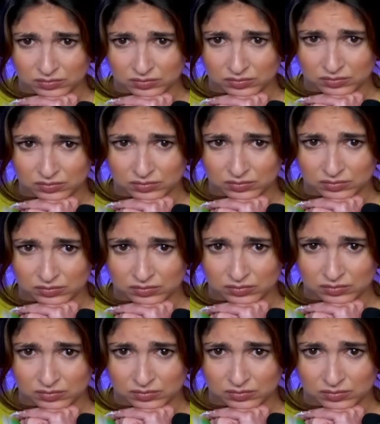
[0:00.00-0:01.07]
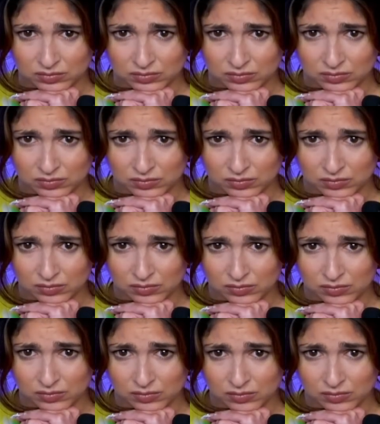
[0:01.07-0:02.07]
(silent)